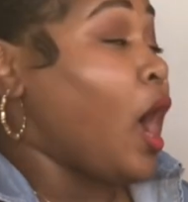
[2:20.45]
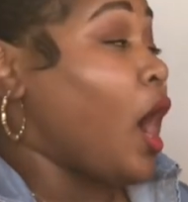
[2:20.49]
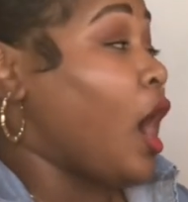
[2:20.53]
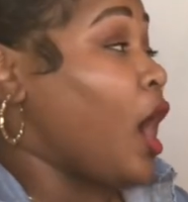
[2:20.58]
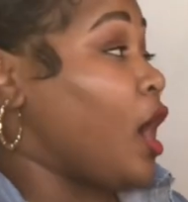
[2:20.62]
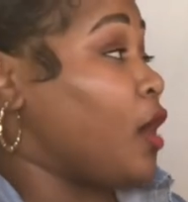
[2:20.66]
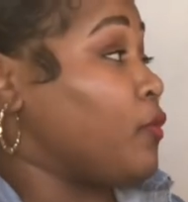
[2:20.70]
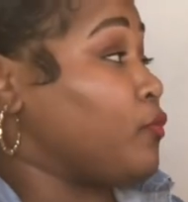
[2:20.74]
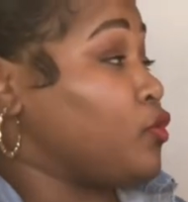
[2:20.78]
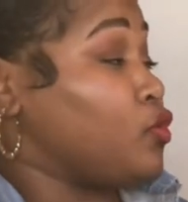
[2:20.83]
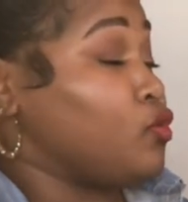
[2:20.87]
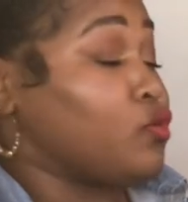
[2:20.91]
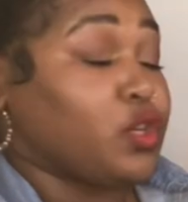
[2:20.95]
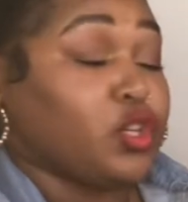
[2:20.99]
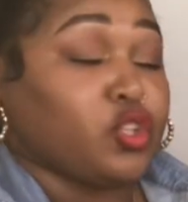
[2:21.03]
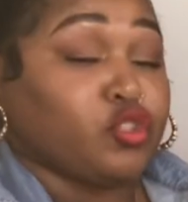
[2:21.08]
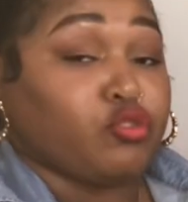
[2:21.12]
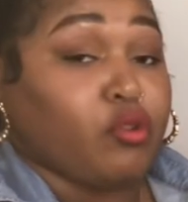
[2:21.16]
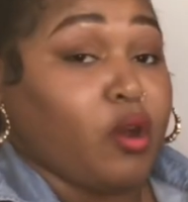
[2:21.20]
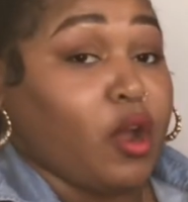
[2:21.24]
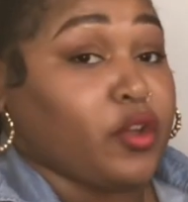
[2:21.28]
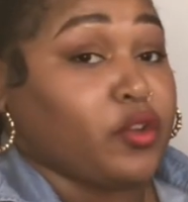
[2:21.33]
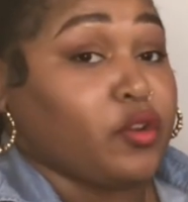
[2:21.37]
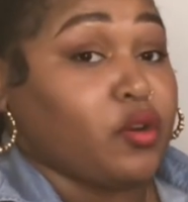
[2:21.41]
Um, you can
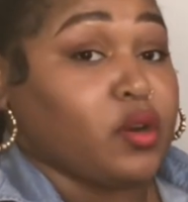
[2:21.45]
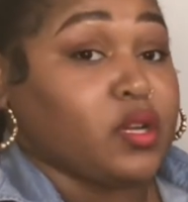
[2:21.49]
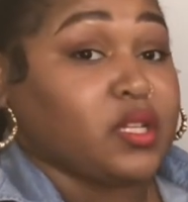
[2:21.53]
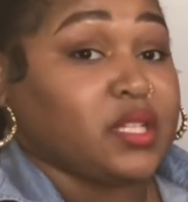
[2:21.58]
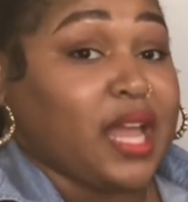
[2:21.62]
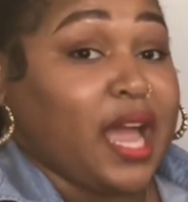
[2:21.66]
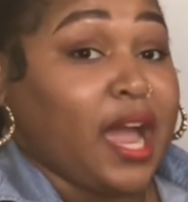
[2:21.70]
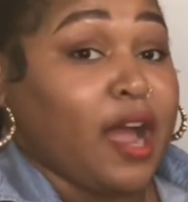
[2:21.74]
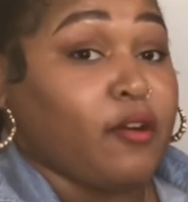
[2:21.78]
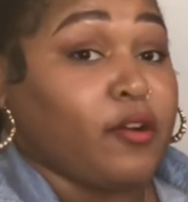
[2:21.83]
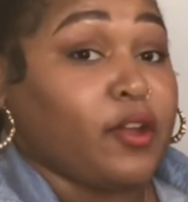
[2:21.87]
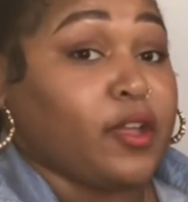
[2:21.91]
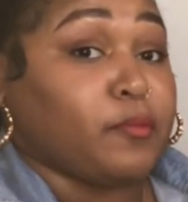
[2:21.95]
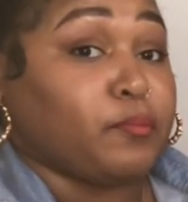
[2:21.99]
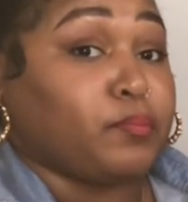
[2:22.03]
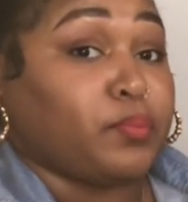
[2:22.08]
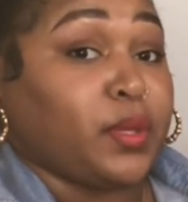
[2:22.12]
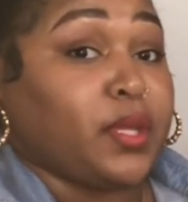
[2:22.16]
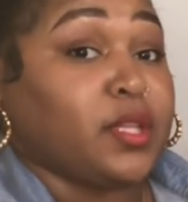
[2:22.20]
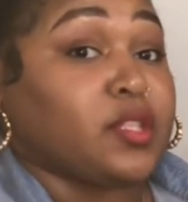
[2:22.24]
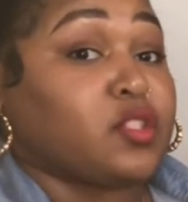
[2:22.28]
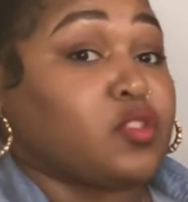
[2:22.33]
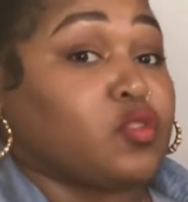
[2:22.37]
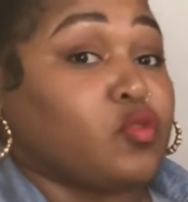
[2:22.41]
draw yours out in
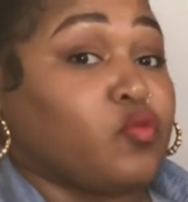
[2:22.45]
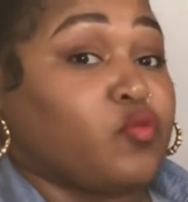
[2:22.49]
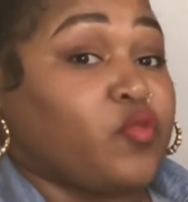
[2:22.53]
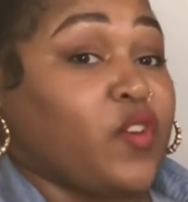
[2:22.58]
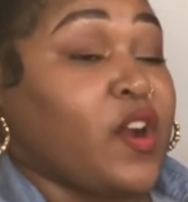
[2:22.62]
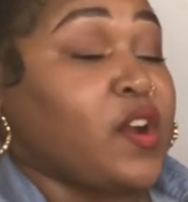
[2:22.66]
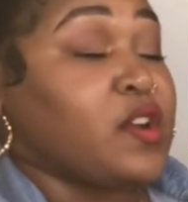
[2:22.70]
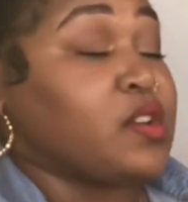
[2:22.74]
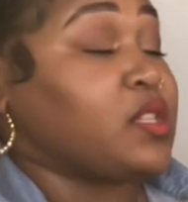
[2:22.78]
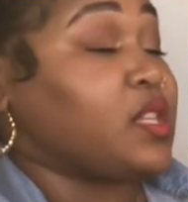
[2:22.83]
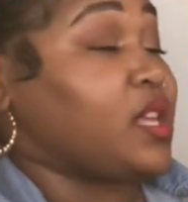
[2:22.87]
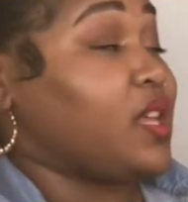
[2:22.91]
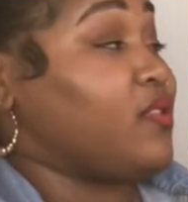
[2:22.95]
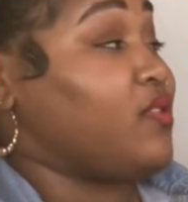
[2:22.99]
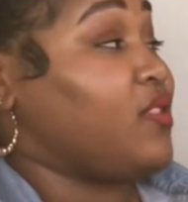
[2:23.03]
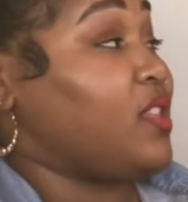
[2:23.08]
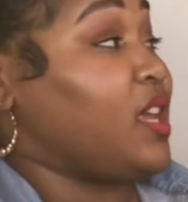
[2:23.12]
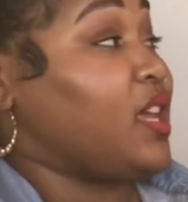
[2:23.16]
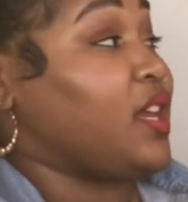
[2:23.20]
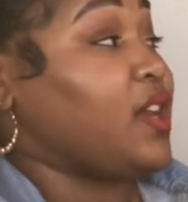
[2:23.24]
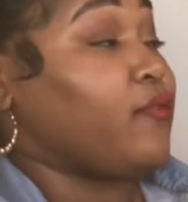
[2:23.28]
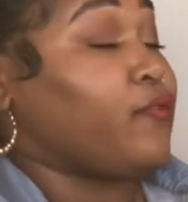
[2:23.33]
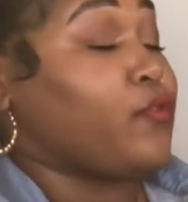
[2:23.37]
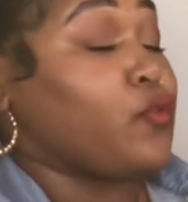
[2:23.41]
pencil first, and
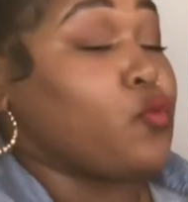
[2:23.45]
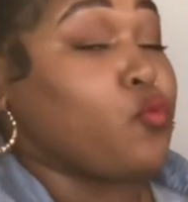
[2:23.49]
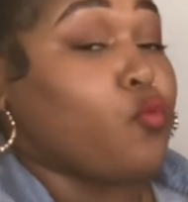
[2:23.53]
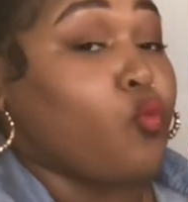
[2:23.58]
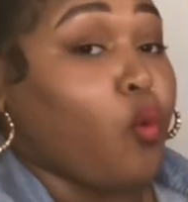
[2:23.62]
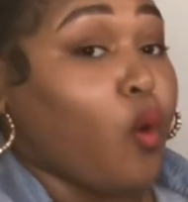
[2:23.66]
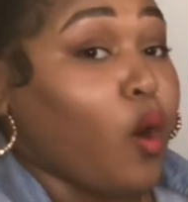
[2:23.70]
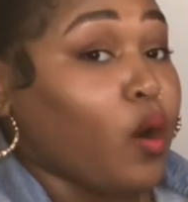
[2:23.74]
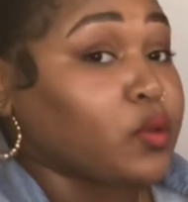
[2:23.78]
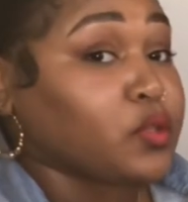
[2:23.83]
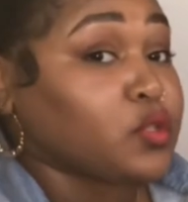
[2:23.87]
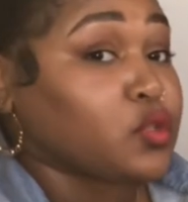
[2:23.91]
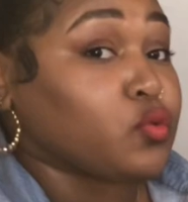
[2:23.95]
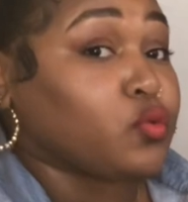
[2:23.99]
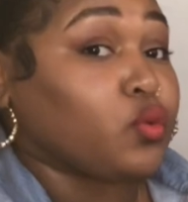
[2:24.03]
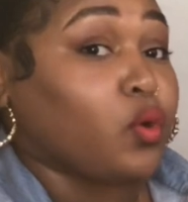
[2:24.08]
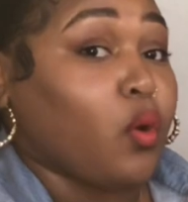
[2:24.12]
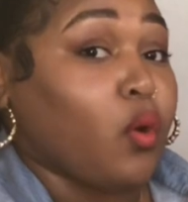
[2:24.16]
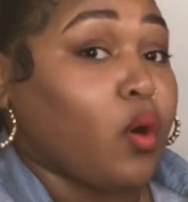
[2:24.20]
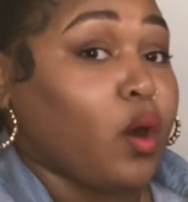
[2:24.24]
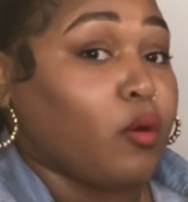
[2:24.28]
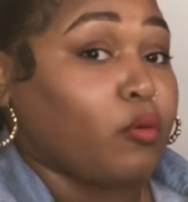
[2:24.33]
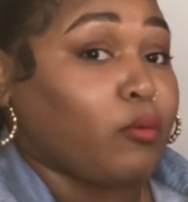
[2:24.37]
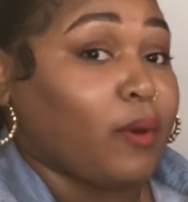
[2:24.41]
then if you want to
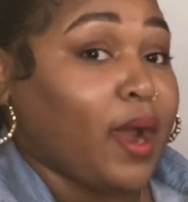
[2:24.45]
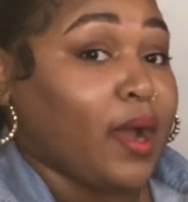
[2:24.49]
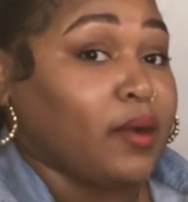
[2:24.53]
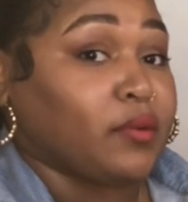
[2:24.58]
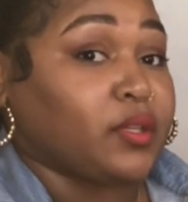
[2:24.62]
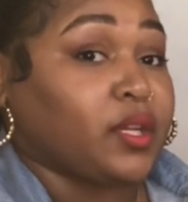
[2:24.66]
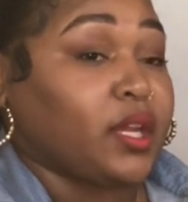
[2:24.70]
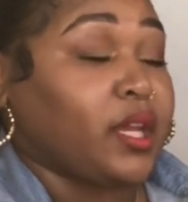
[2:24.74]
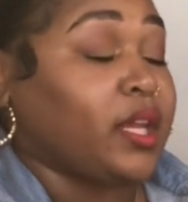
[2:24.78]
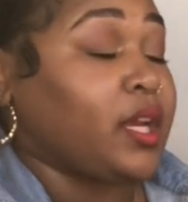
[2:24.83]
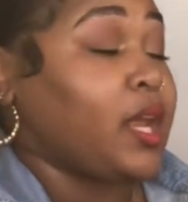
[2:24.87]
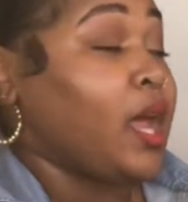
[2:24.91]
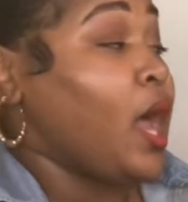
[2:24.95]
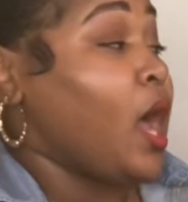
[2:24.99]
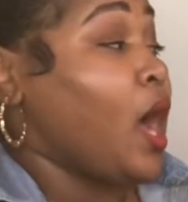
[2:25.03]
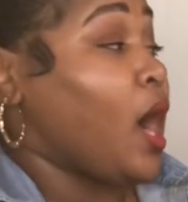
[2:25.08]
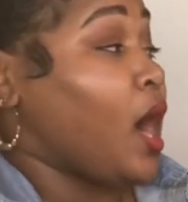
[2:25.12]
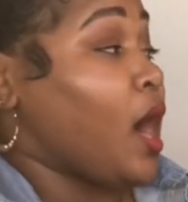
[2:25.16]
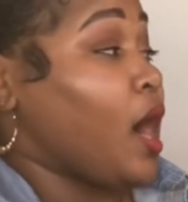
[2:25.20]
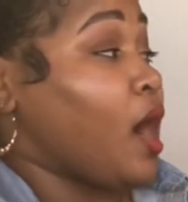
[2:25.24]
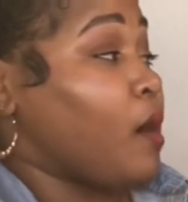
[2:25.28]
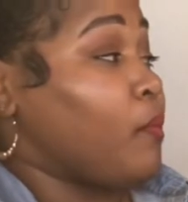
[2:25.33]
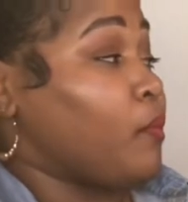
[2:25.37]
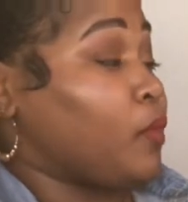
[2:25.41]
go around it,
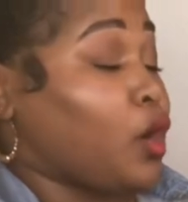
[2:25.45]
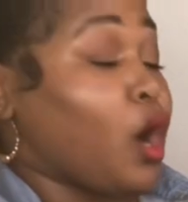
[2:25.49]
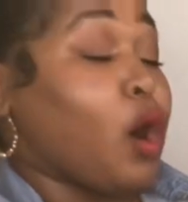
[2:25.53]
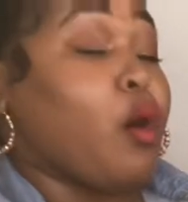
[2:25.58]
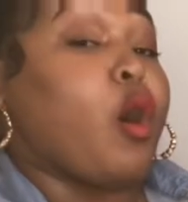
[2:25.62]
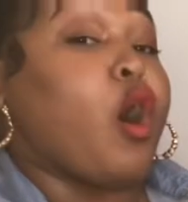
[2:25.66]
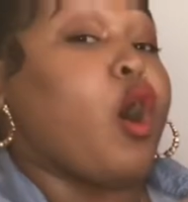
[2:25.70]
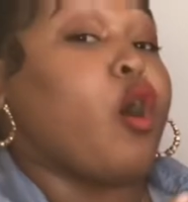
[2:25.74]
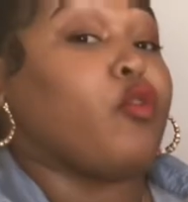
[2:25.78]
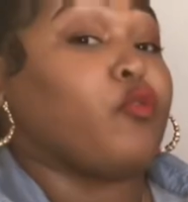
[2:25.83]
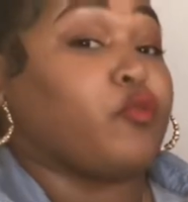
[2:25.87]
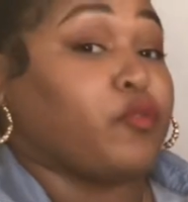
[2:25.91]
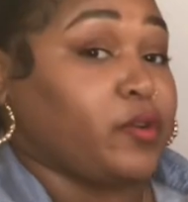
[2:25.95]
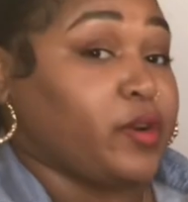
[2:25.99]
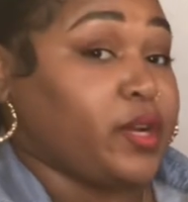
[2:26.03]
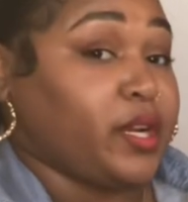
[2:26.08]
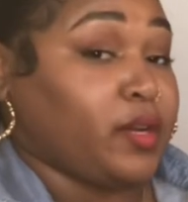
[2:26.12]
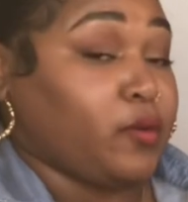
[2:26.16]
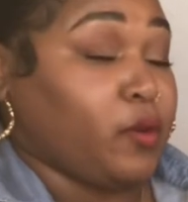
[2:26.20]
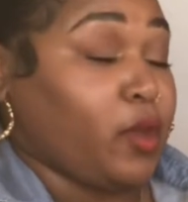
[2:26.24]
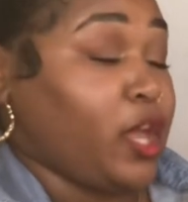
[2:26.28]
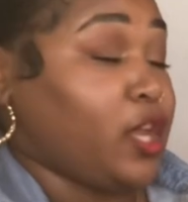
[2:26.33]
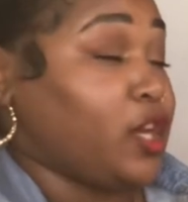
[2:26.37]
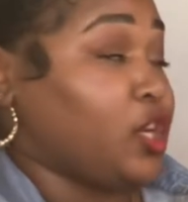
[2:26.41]
um, go over
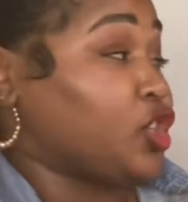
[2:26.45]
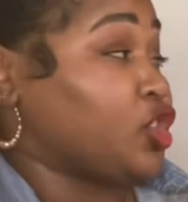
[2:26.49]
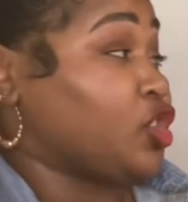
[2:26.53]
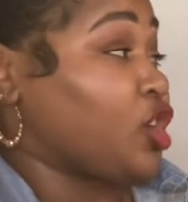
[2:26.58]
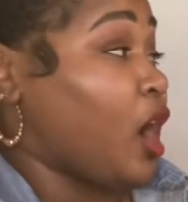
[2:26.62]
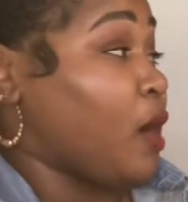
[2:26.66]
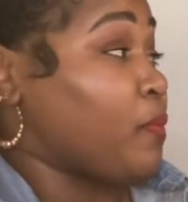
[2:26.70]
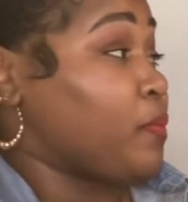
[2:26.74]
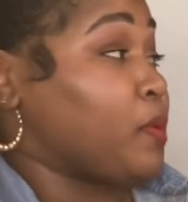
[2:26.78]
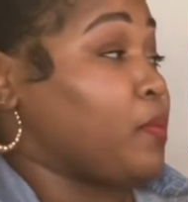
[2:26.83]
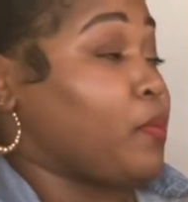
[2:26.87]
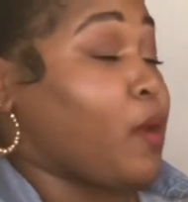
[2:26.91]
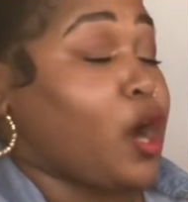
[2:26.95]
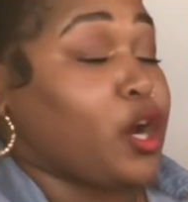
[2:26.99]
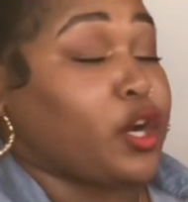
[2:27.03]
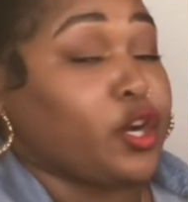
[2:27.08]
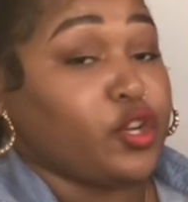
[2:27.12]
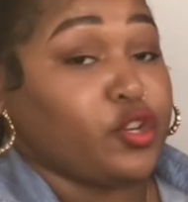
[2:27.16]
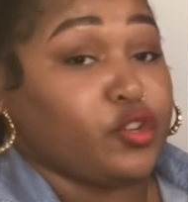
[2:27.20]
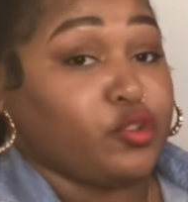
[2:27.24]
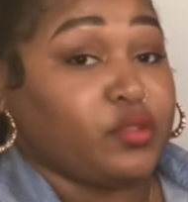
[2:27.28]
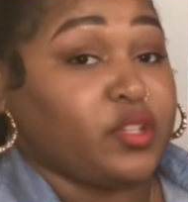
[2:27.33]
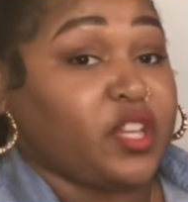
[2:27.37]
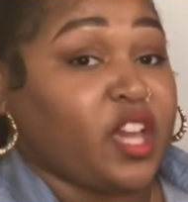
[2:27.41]
it in a Sharpie marker,
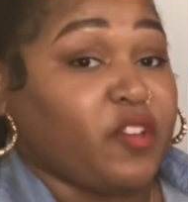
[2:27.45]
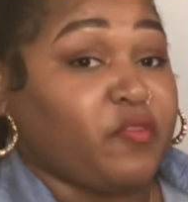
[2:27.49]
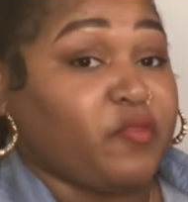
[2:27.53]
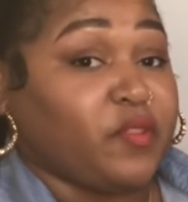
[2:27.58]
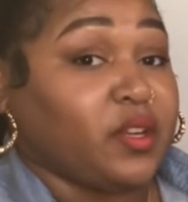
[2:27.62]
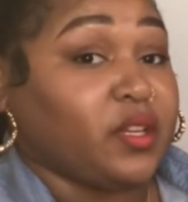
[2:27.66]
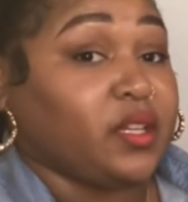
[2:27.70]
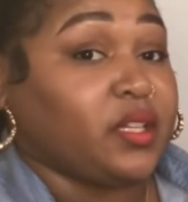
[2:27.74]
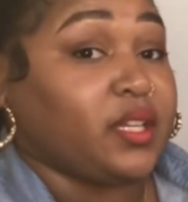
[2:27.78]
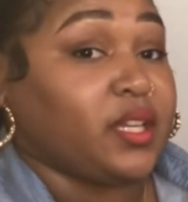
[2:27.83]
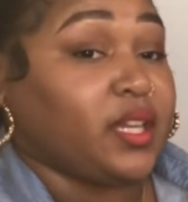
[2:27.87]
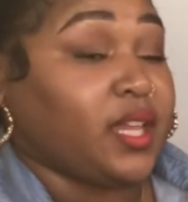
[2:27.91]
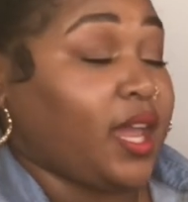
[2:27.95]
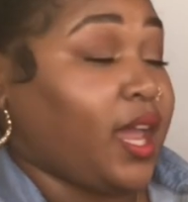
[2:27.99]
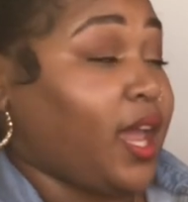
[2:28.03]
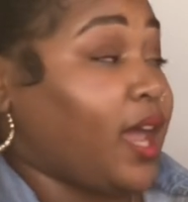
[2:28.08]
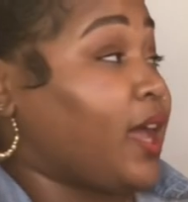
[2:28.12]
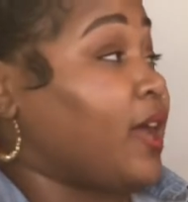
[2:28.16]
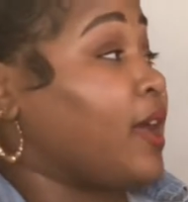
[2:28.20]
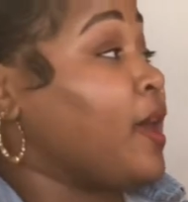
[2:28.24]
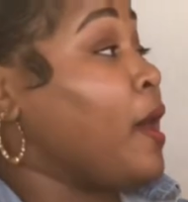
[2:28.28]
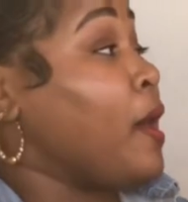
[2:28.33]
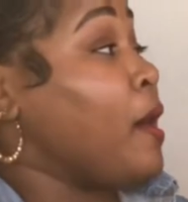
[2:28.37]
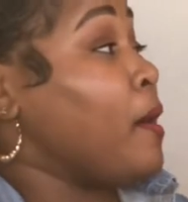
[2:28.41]
you definitely
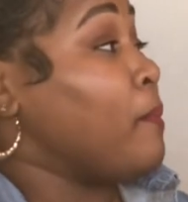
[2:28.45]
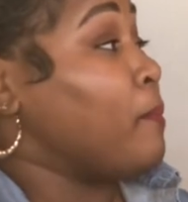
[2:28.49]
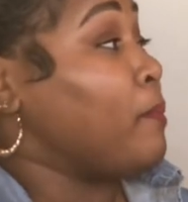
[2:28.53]
can.